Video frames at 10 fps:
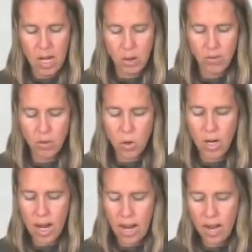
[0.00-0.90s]
Now, if you
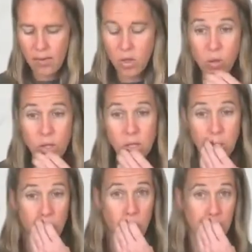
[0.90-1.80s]
don't have the
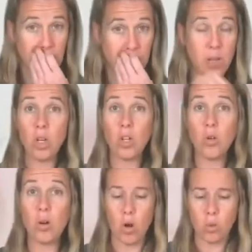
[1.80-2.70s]
crystal 3mm,
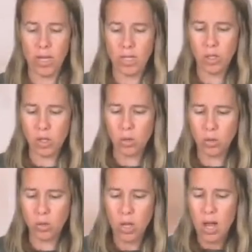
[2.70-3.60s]
you can always
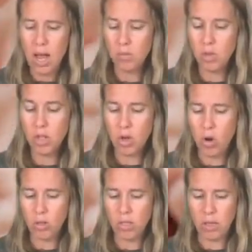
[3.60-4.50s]
use just
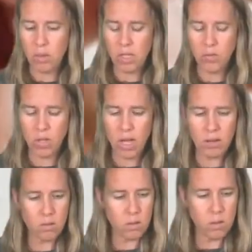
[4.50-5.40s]
all seed beads for
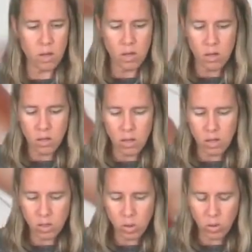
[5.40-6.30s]
that.
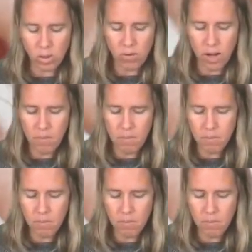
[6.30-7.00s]
That's totally fine.